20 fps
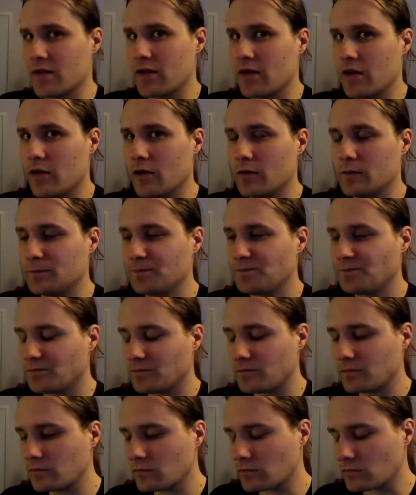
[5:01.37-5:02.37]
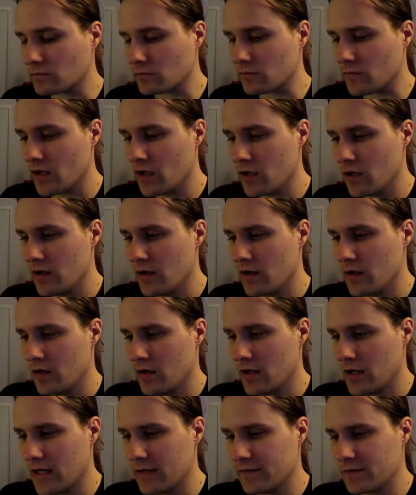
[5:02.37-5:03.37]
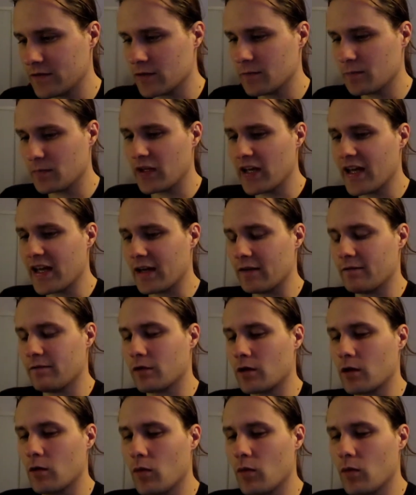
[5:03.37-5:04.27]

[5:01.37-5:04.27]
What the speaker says: ago, after playing it for a